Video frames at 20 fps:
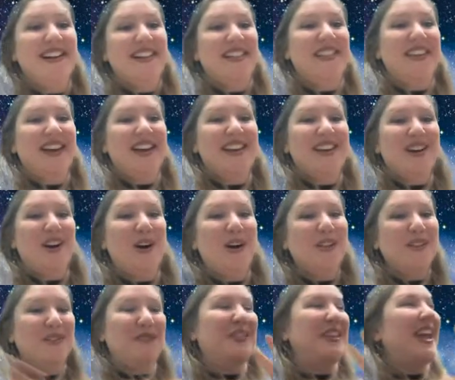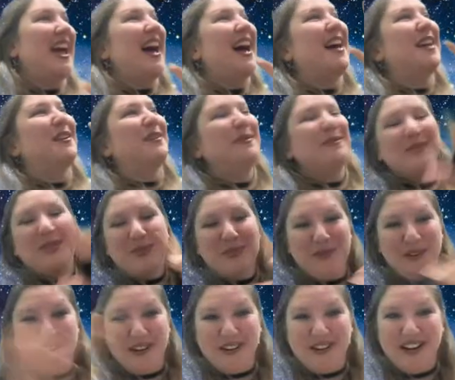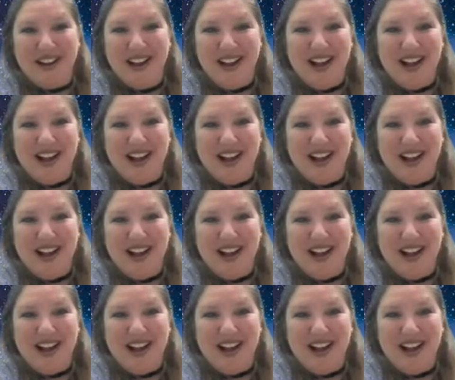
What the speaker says: that all of the atoms were,